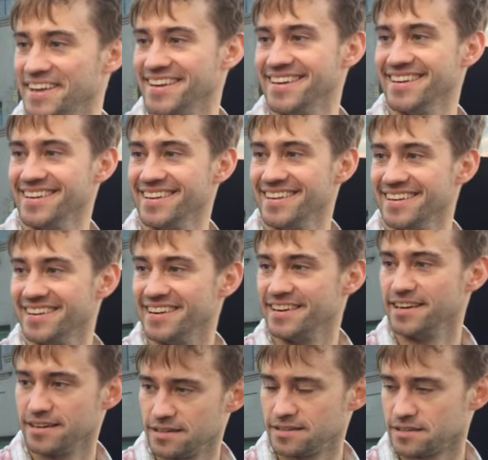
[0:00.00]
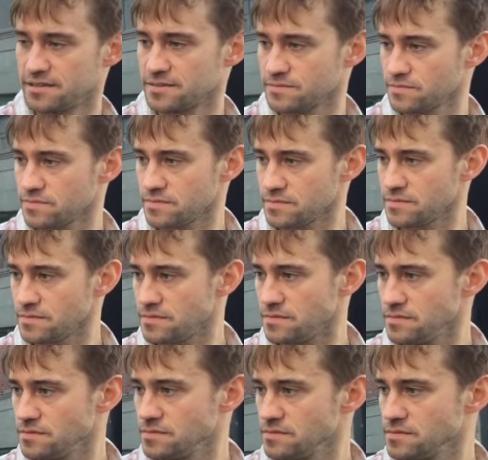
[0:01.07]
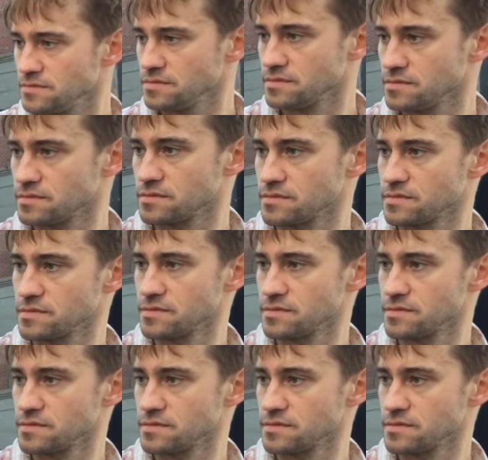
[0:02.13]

(silent)